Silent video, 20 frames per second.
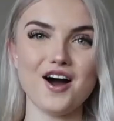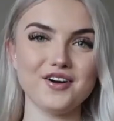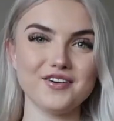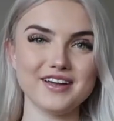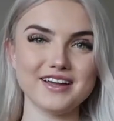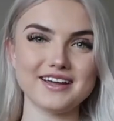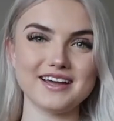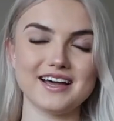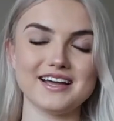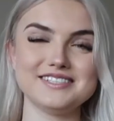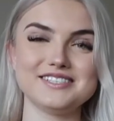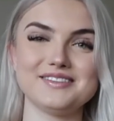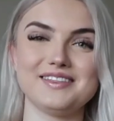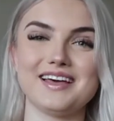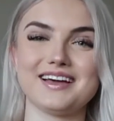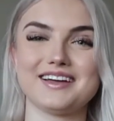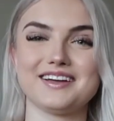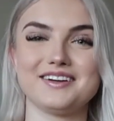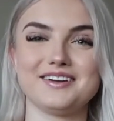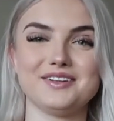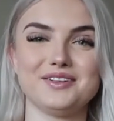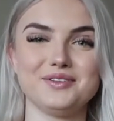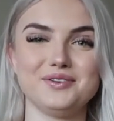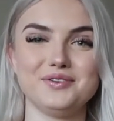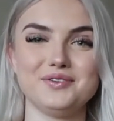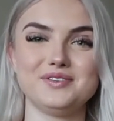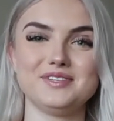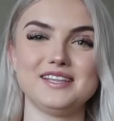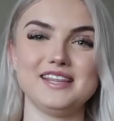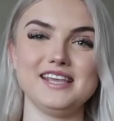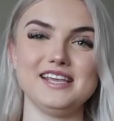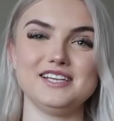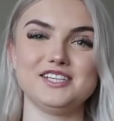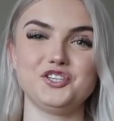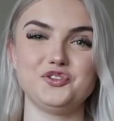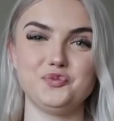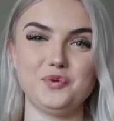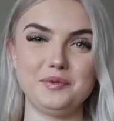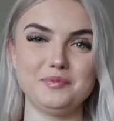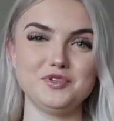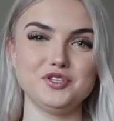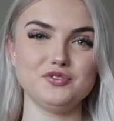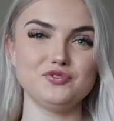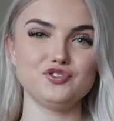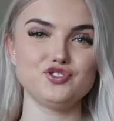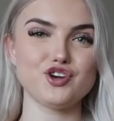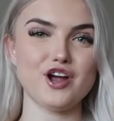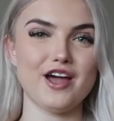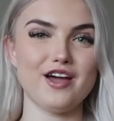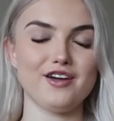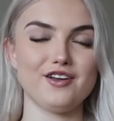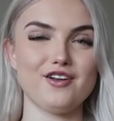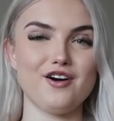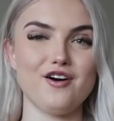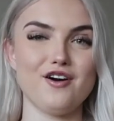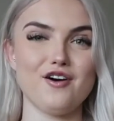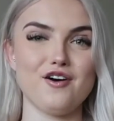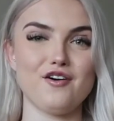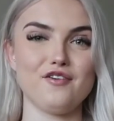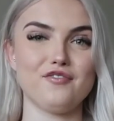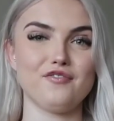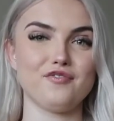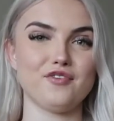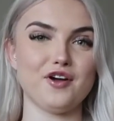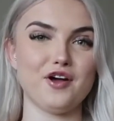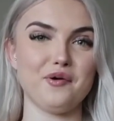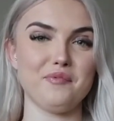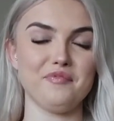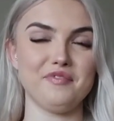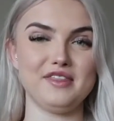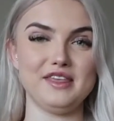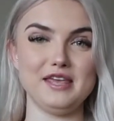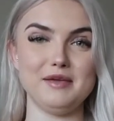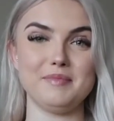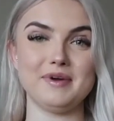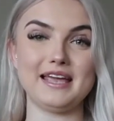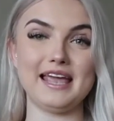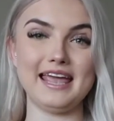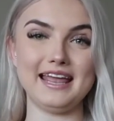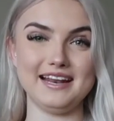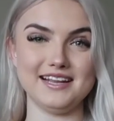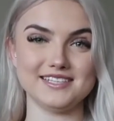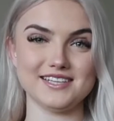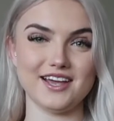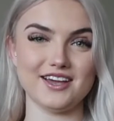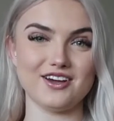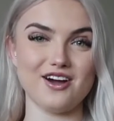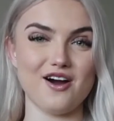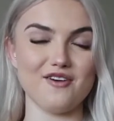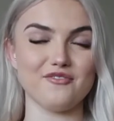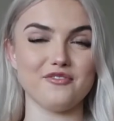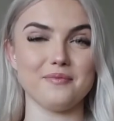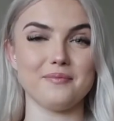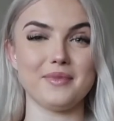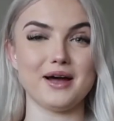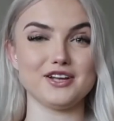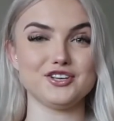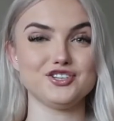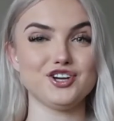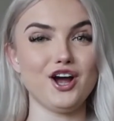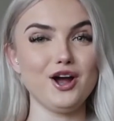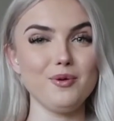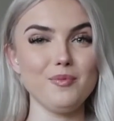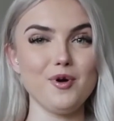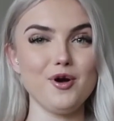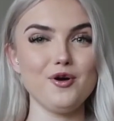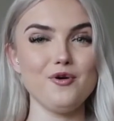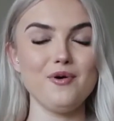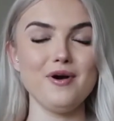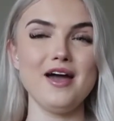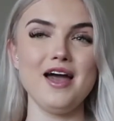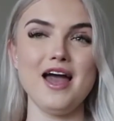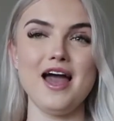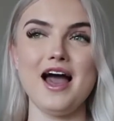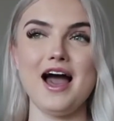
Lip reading: All right guys, so that concludes the swimsuit try-on haul from the bikinis I got from MyCharmo.